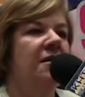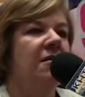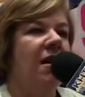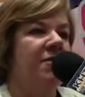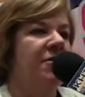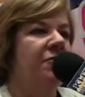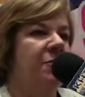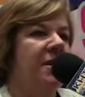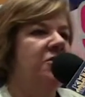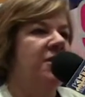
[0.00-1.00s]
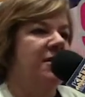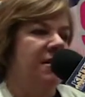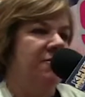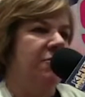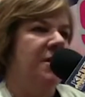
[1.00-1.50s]
a lot of information at the
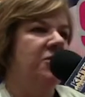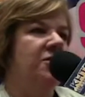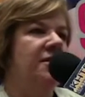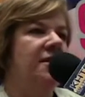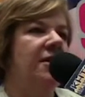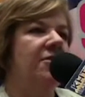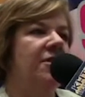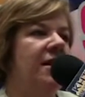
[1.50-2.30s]
information center.